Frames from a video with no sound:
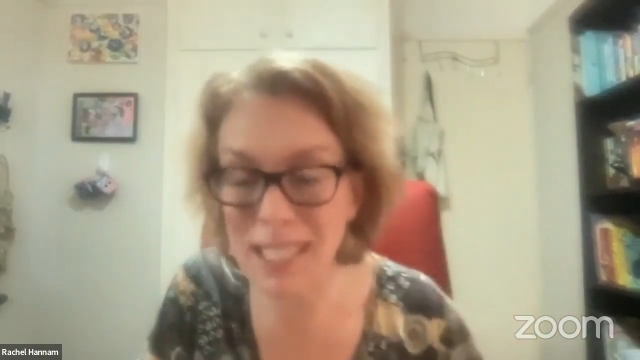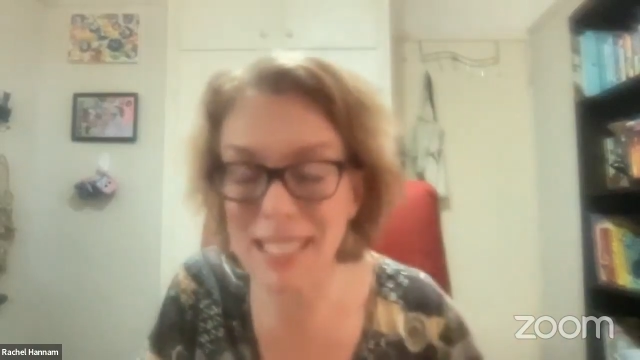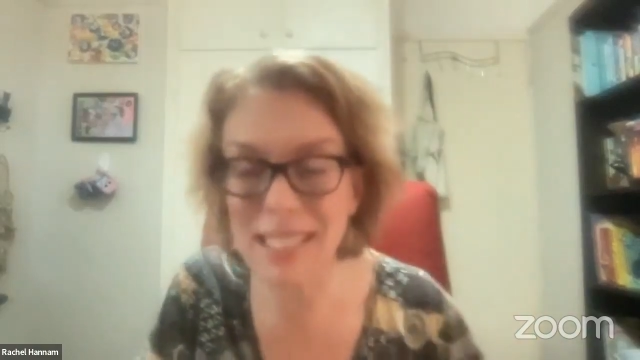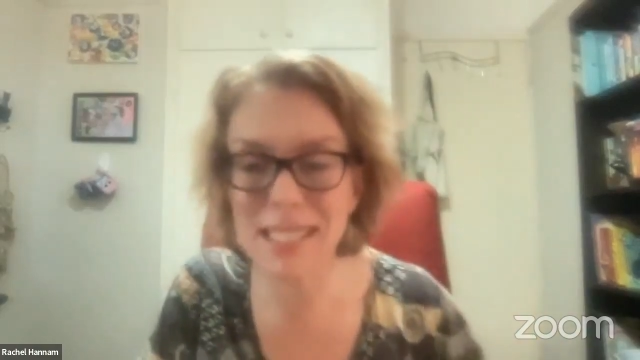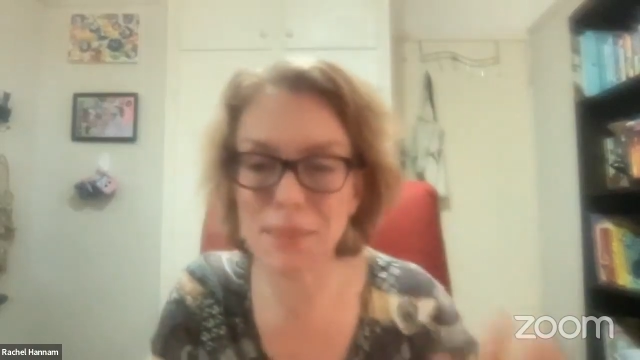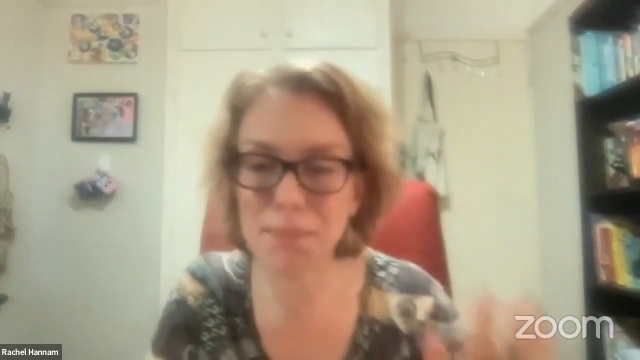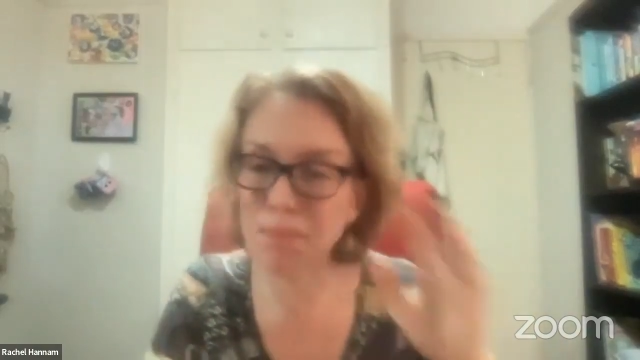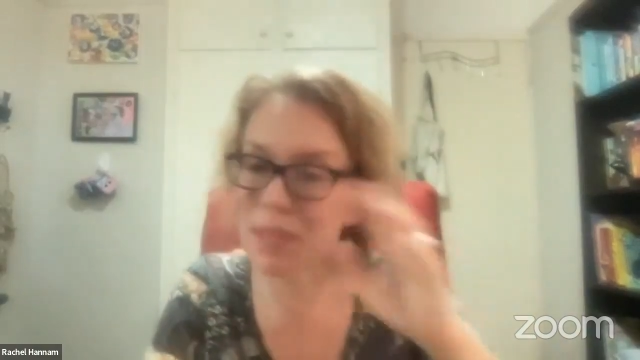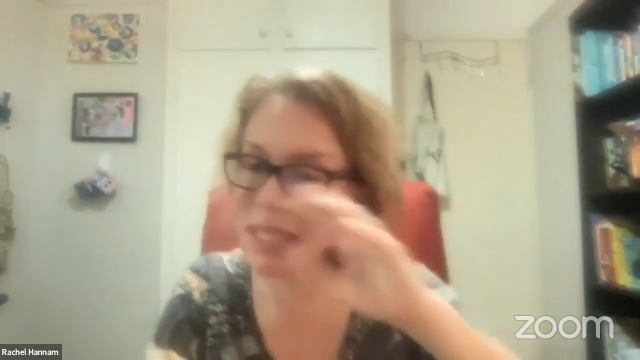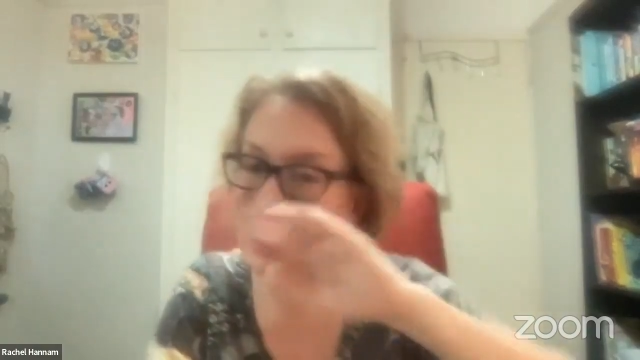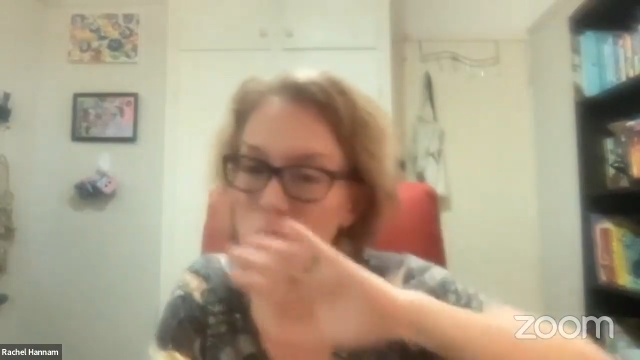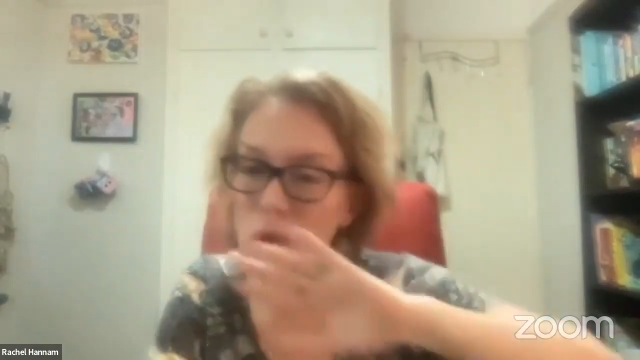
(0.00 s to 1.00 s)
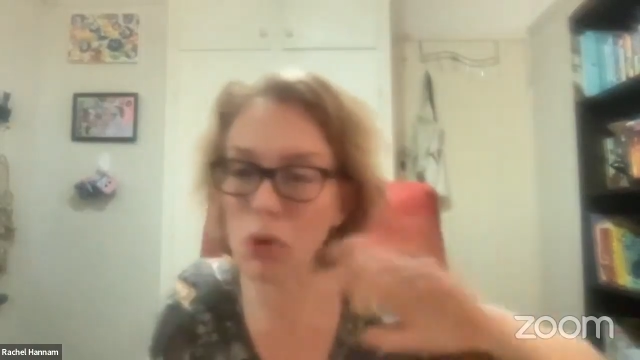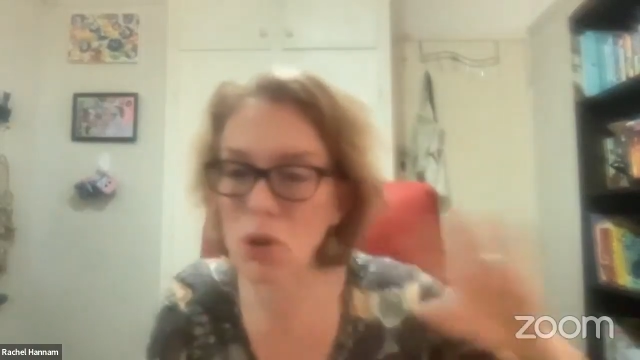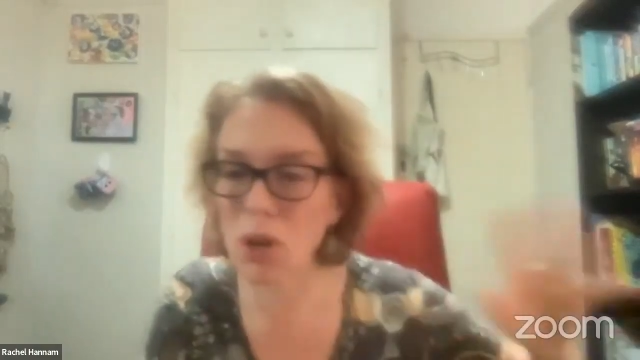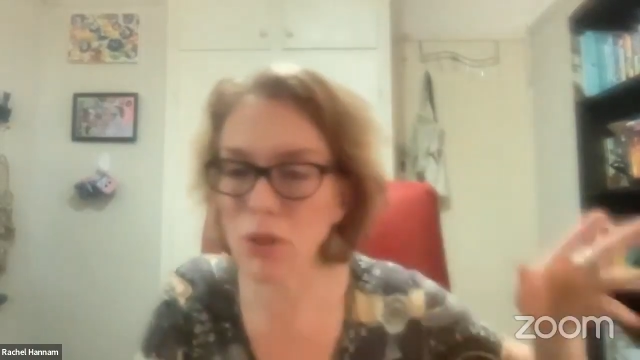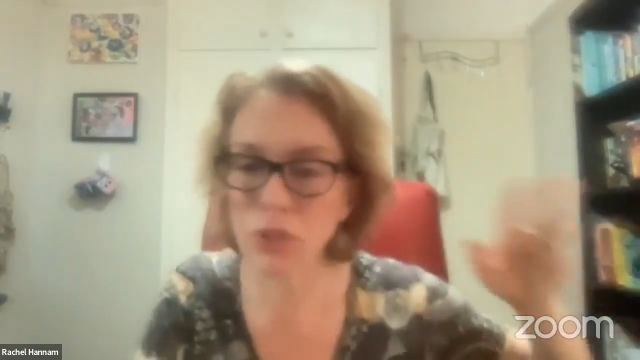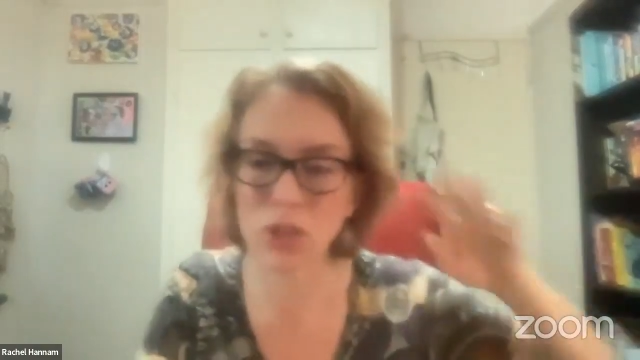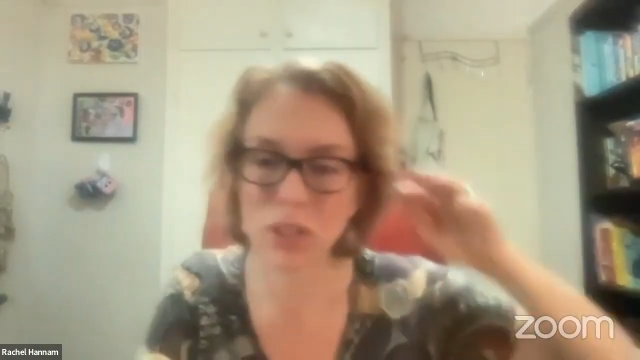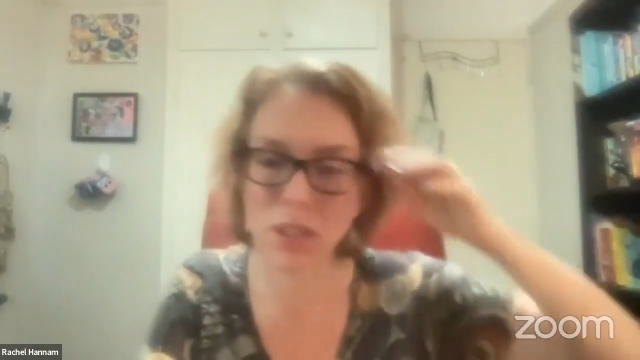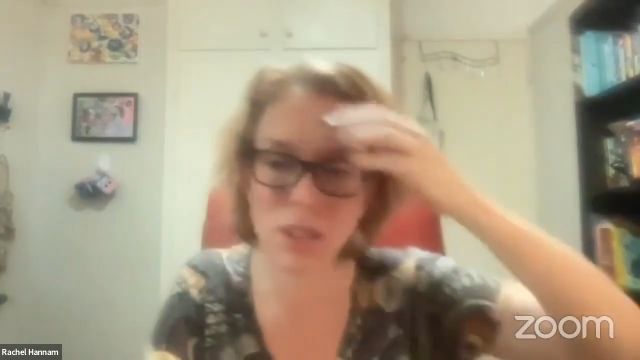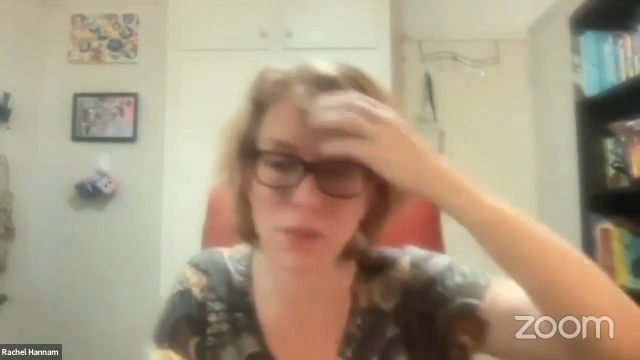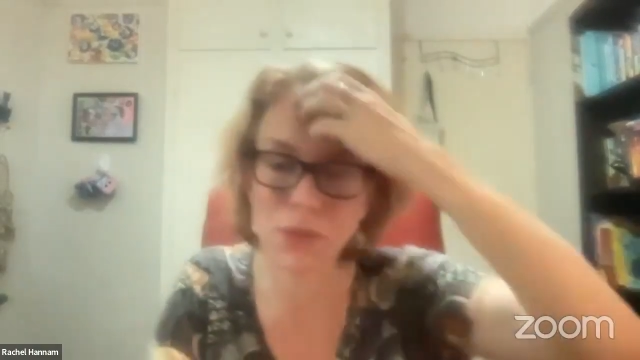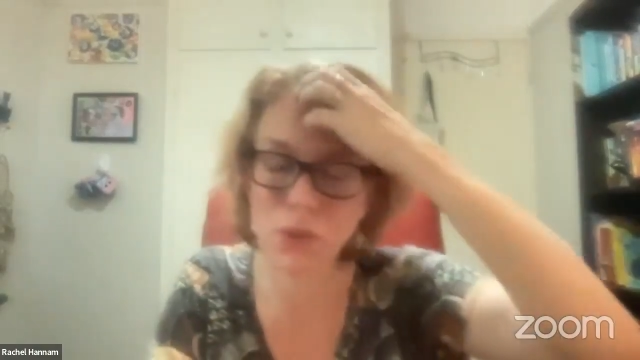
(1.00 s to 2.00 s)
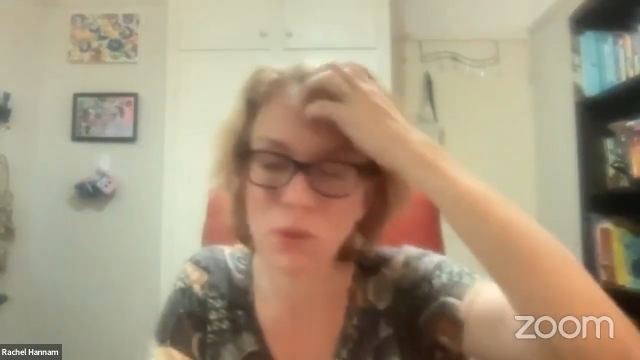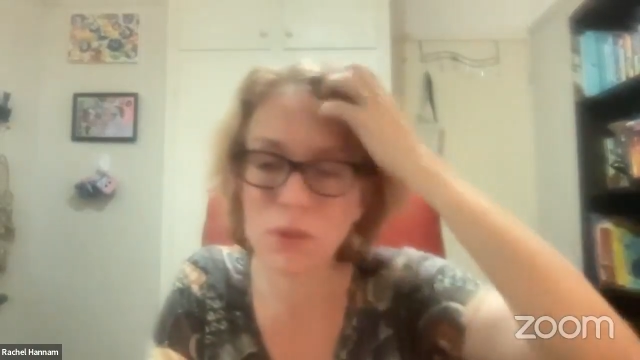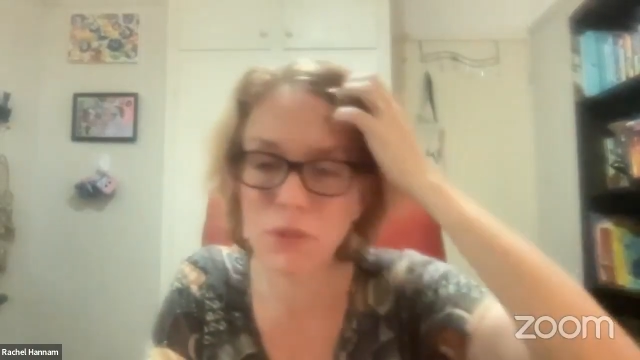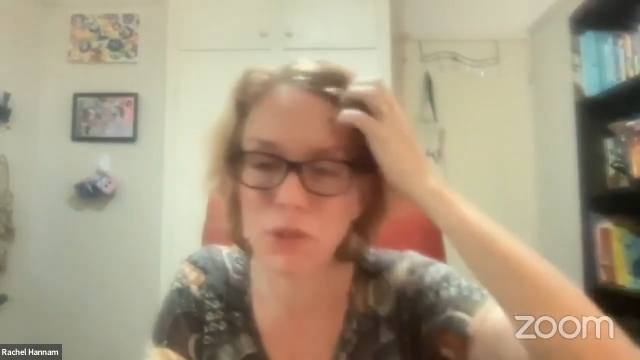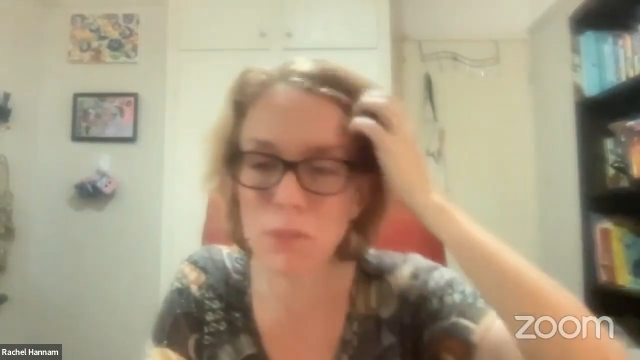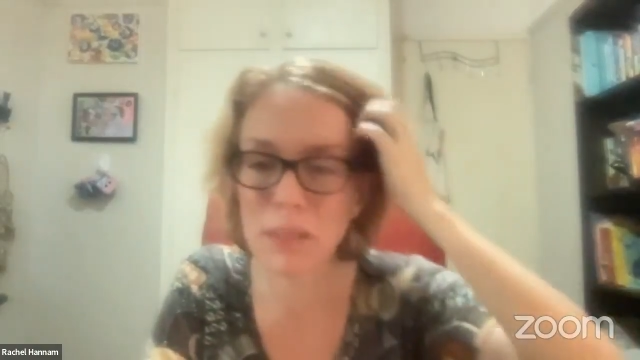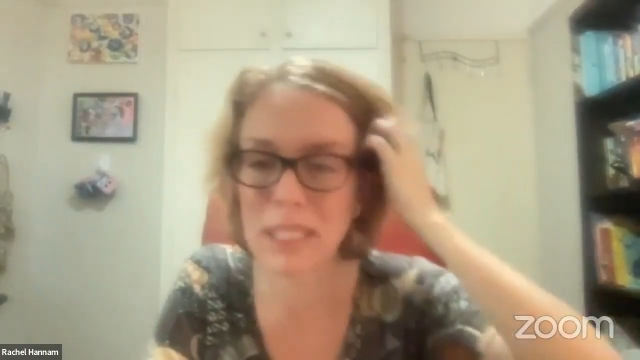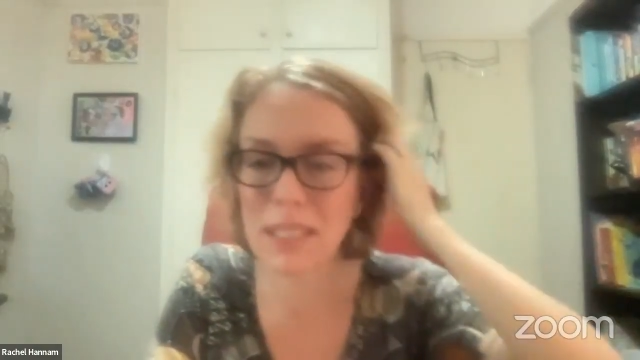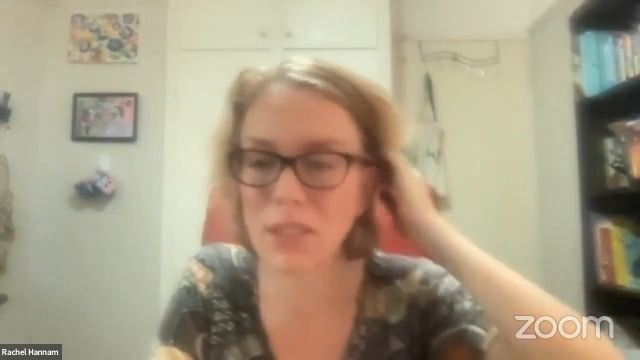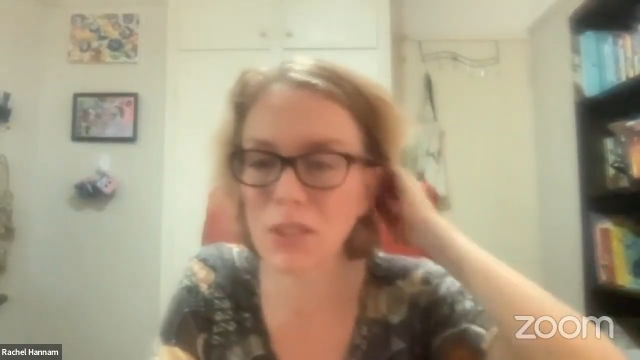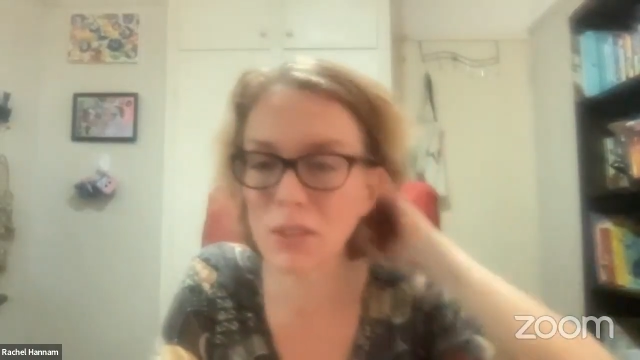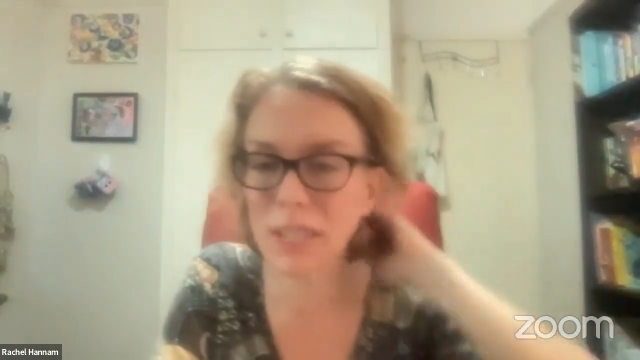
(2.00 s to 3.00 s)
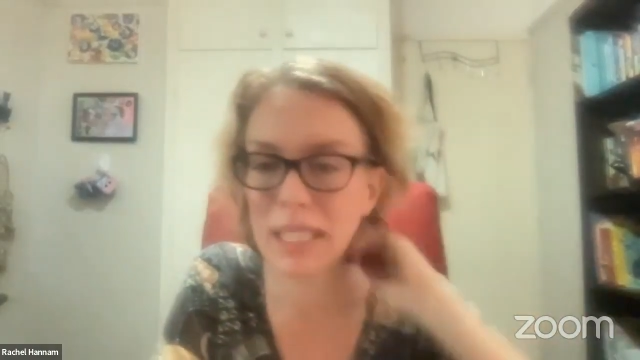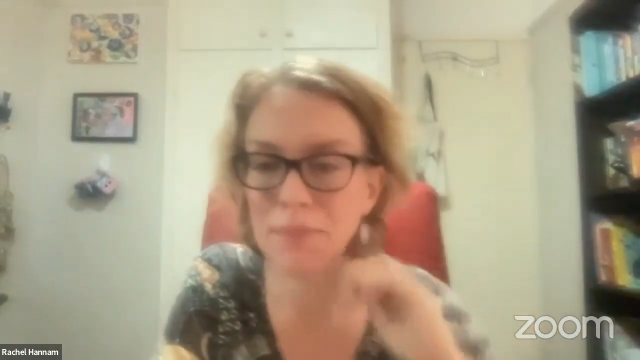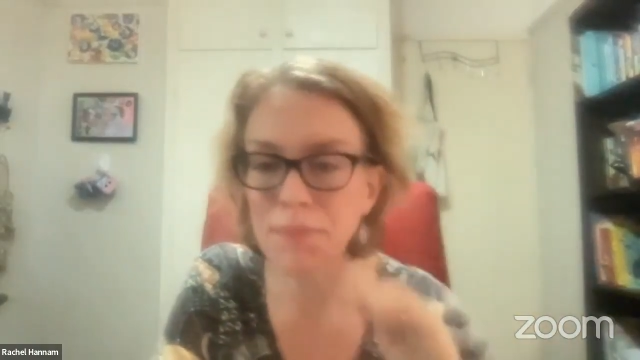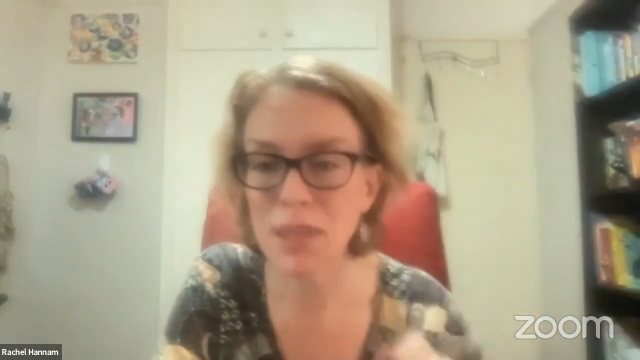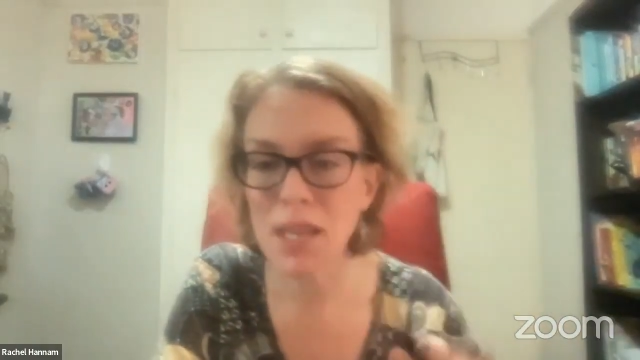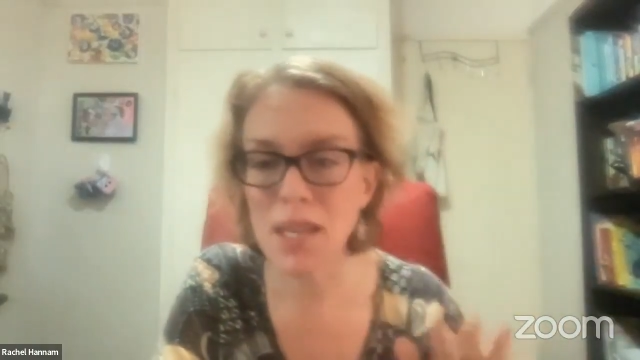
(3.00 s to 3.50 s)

It's been in all cultures for all of human history.